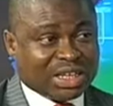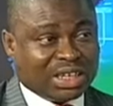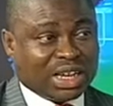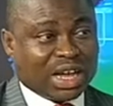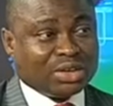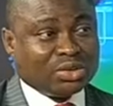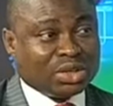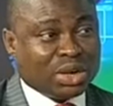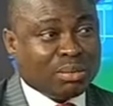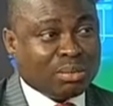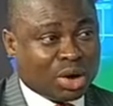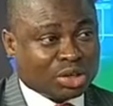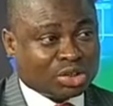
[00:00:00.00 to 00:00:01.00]
they are
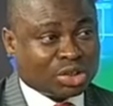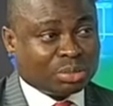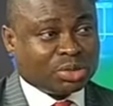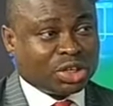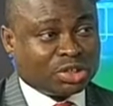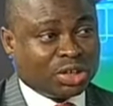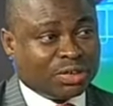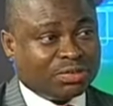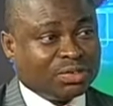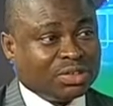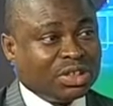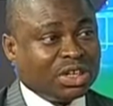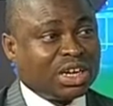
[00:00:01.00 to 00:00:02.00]
doing more some sort of
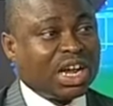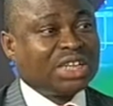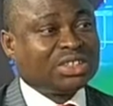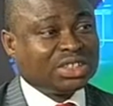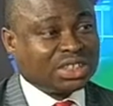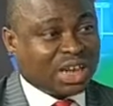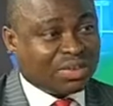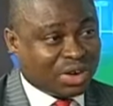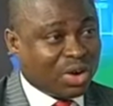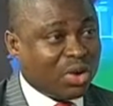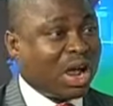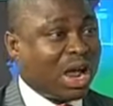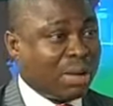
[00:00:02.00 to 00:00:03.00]
cash reserve
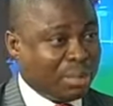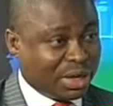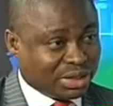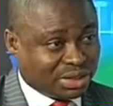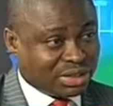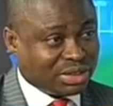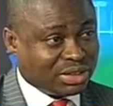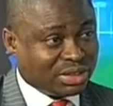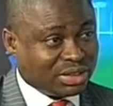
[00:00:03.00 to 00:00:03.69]
requirement,